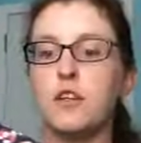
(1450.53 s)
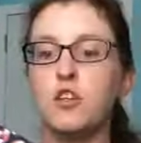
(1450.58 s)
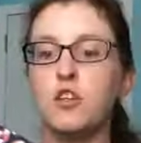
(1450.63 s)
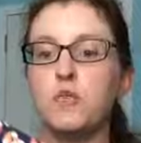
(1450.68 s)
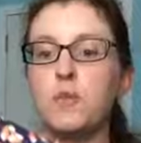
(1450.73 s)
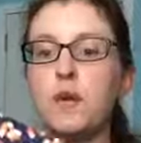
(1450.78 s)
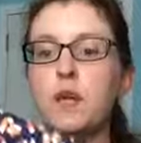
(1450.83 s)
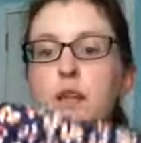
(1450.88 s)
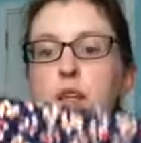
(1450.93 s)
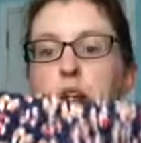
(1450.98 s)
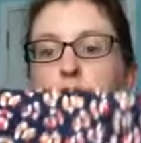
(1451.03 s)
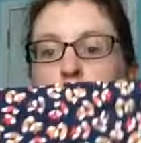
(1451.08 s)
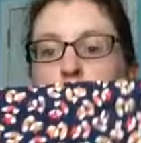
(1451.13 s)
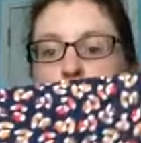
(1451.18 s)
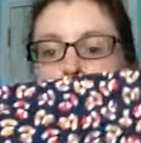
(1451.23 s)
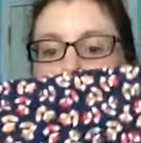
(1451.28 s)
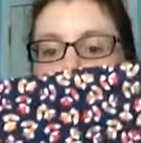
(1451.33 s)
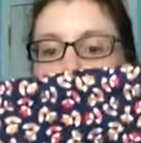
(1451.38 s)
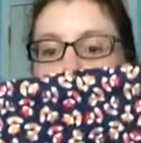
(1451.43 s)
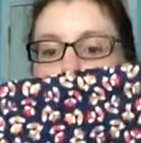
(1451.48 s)
I just made these
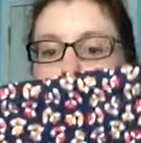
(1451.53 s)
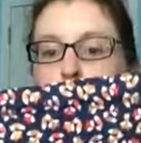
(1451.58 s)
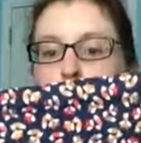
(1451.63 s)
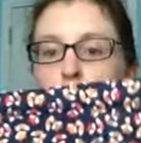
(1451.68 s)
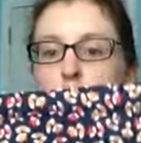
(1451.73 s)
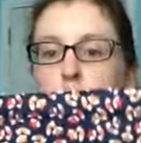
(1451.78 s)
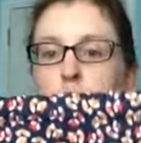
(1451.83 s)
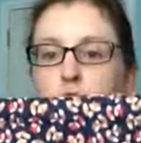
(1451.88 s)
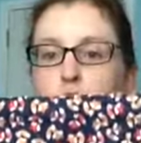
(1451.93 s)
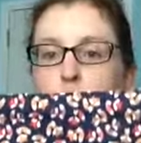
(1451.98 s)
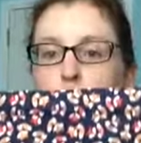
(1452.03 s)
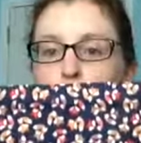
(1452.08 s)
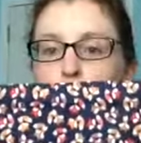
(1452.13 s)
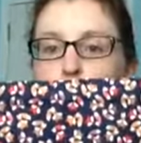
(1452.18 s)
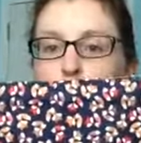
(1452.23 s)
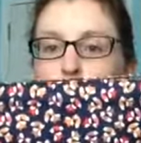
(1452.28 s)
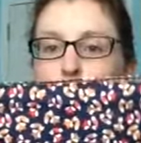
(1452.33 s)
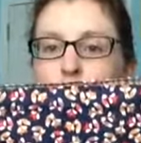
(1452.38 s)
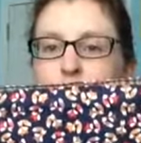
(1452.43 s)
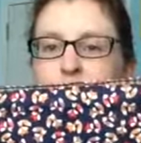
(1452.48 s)
up last,
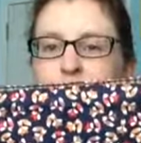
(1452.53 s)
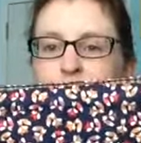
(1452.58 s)
I guess,